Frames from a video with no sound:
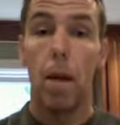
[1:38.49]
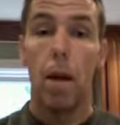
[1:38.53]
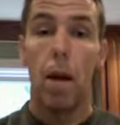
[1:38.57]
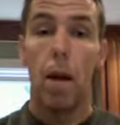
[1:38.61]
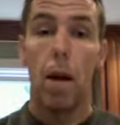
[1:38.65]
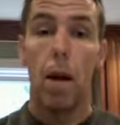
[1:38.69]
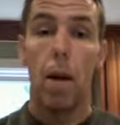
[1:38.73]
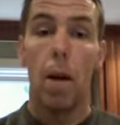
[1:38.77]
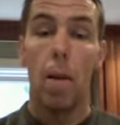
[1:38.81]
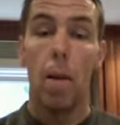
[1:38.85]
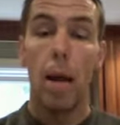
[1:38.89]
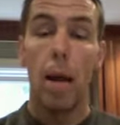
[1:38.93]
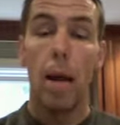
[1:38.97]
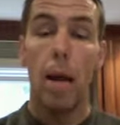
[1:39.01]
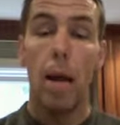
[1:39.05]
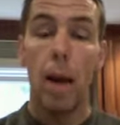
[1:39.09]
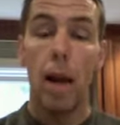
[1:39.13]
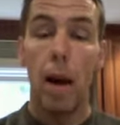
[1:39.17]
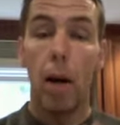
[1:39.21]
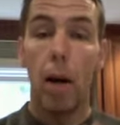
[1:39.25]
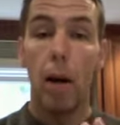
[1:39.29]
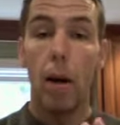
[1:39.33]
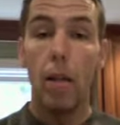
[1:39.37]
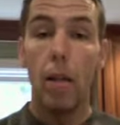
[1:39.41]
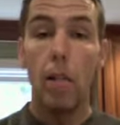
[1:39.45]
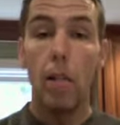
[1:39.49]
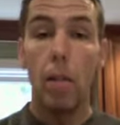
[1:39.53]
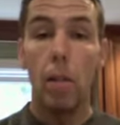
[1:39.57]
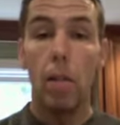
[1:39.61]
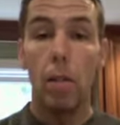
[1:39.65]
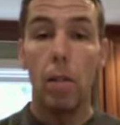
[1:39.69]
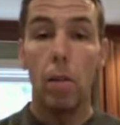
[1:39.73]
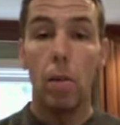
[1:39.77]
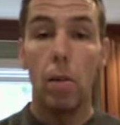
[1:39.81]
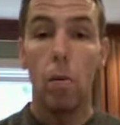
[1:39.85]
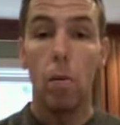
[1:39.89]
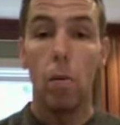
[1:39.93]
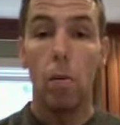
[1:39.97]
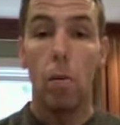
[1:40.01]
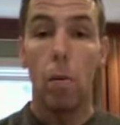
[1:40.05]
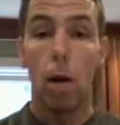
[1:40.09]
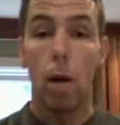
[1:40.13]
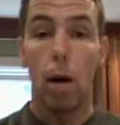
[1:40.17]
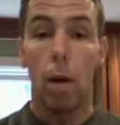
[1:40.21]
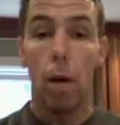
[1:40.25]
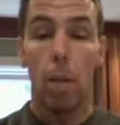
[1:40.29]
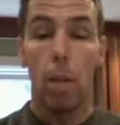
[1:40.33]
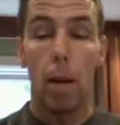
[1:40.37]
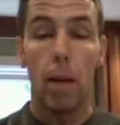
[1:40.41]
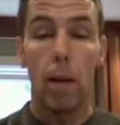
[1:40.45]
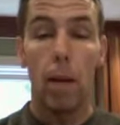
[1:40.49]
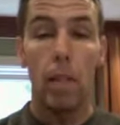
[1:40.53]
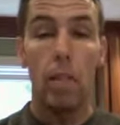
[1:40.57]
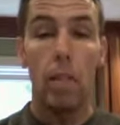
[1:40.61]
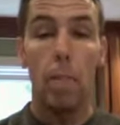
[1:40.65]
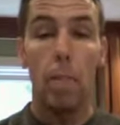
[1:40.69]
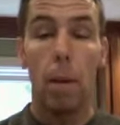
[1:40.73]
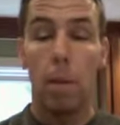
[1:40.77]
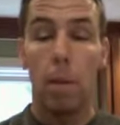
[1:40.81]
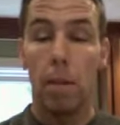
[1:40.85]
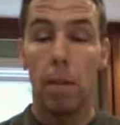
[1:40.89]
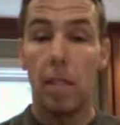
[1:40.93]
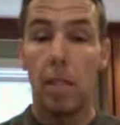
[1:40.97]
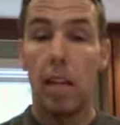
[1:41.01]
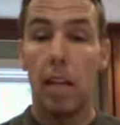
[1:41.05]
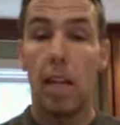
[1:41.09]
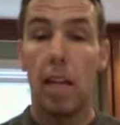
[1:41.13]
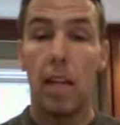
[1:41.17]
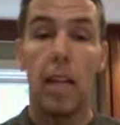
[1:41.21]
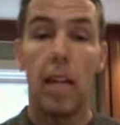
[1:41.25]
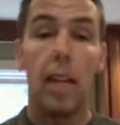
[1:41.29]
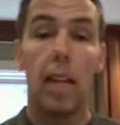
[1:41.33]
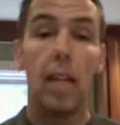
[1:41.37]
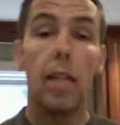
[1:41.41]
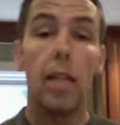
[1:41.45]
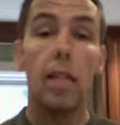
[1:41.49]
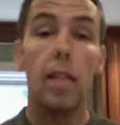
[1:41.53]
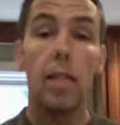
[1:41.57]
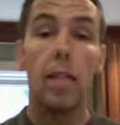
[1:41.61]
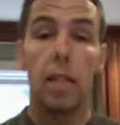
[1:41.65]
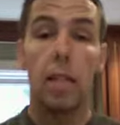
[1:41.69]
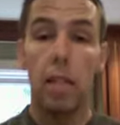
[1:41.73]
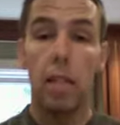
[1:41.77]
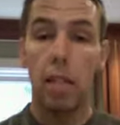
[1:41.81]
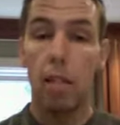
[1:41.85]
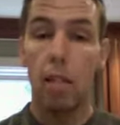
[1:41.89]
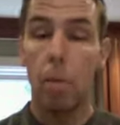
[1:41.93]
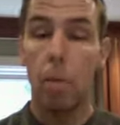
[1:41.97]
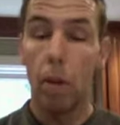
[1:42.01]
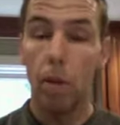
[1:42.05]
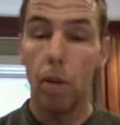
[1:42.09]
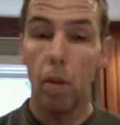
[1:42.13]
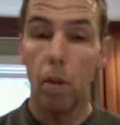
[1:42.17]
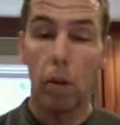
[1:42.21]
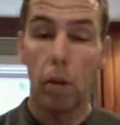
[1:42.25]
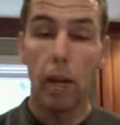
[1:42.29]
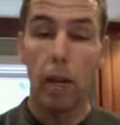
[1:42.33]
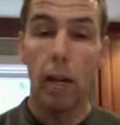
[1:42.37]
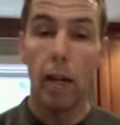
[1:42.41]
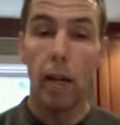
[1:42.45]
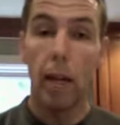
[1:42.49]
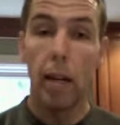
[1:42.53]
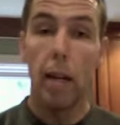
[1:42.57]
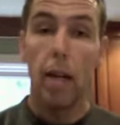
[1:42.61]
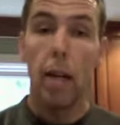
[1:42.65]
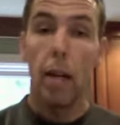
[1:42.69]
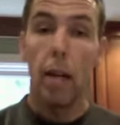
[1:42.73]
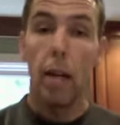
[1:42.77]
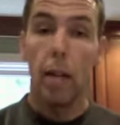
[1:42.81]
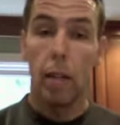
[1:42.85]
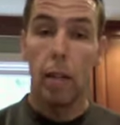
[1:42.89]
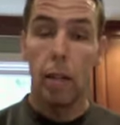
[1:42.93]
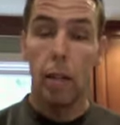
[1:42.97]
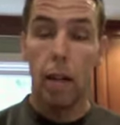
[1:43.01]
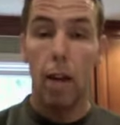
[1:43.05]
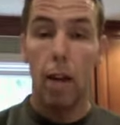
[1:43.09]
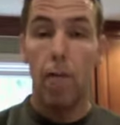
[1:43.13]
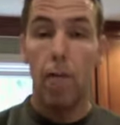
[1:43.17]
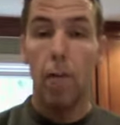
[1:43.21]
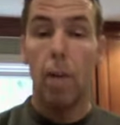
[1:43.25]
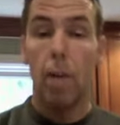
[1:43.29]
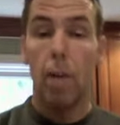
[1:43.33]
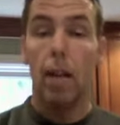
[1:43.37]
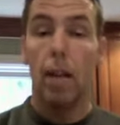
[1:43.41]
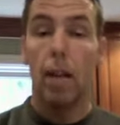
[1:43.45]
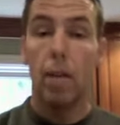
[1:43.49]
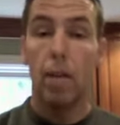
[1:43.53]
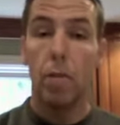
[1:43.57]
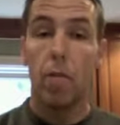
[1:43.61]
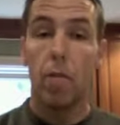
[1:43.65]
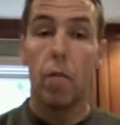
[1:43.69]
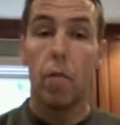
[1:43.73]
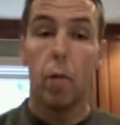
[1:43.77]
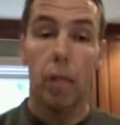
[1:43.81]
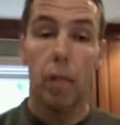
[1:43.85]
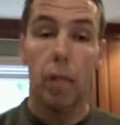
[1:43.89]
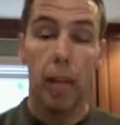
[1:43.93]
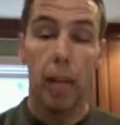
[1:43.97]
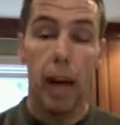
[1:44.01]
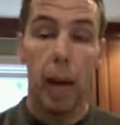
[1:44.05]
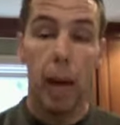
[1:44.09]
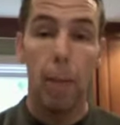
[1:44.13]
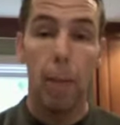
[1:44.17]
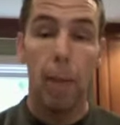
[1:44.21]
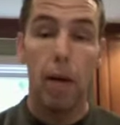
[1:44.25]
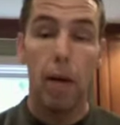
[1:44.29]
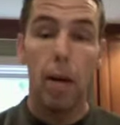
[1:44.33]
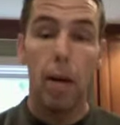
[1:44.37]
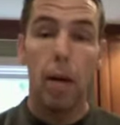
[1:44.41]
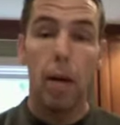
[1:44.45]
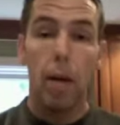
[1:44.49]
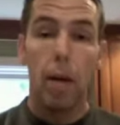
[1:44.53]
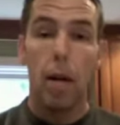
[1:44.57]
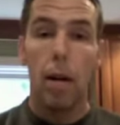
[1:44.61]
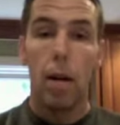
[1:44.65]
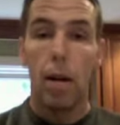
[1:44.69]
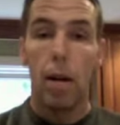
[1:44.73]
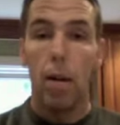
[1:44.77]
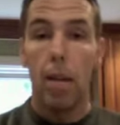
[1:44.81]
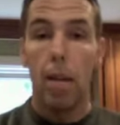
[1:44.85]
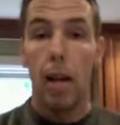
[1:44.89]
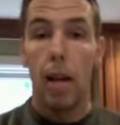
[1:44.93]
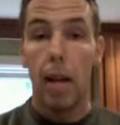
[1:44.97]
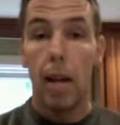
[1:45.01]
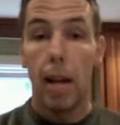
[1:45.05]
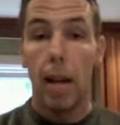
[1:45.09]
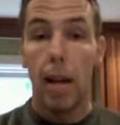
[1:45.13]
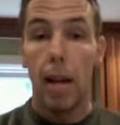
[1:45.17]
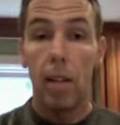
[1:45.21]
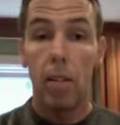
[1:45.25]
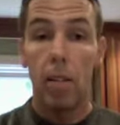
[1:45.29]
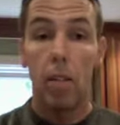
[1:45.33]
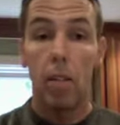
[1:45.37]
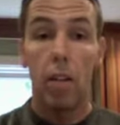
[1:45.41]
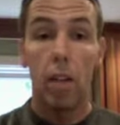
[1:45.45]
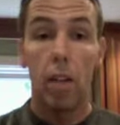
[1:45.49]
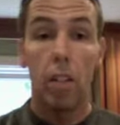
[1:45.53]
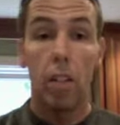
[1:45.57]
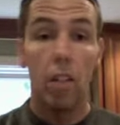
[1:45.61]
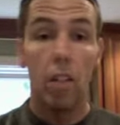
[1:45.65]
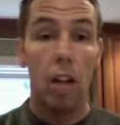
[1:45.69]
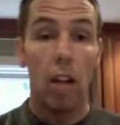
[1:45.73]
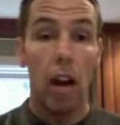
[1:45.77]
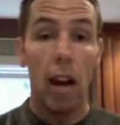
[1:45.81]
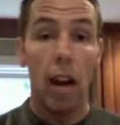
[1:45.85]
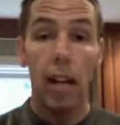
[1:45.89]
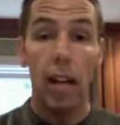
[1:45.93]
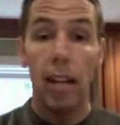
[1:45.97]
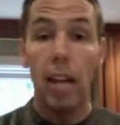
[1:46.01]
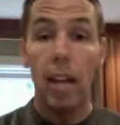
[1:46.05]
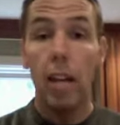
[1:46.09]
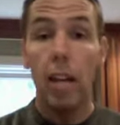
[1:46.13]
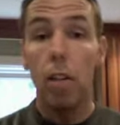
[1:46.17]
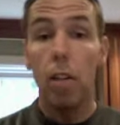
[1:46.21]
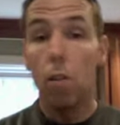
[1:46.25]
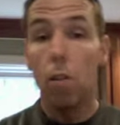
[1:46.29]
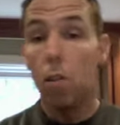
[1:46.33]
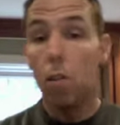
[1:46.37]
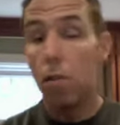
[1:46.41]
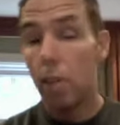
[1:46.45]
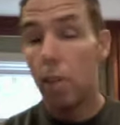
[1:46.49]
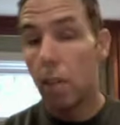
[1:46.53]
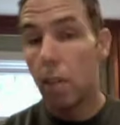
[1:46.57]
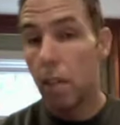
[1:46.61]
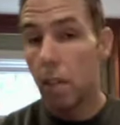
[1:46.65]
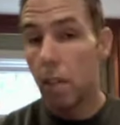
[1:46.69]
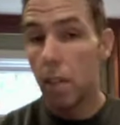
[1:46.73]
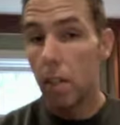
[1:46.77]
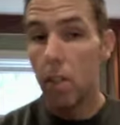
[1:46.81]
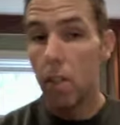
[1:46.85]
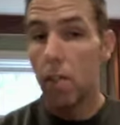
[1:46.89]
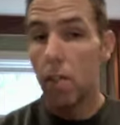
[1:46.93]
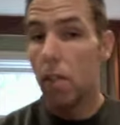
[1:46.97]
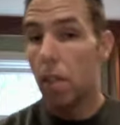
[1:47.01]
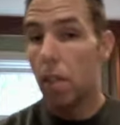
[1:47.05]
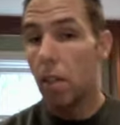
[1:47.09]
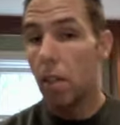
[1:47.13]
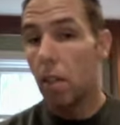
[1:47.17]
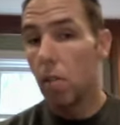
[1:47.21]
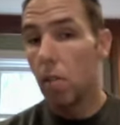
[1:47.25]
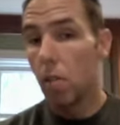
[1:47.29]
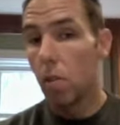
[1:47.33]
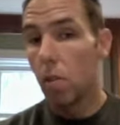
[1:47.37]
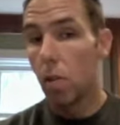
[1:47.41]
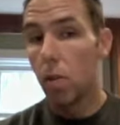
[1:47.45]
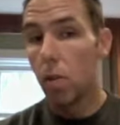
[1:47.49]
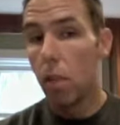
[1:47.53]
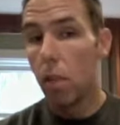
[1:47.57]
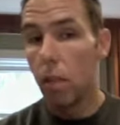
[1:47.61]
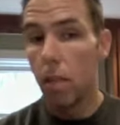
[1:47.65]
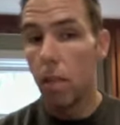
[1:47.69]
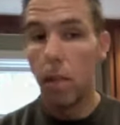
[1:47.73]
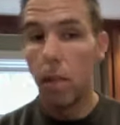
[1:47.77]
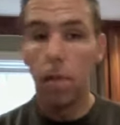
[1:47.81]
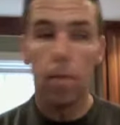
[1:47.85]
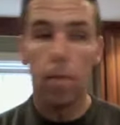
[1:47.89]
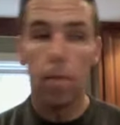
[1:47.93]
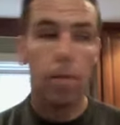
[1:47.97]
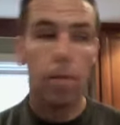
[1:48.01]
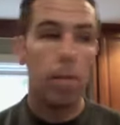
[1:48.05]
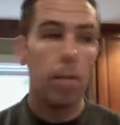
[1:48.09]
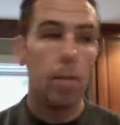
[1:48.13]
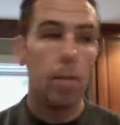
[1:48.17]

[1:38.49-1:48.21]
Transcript: And now I need to be able to dedicate at least 16 weeks of training to cover my level 4 gap. And as such, I can't do Philly because Philly is only in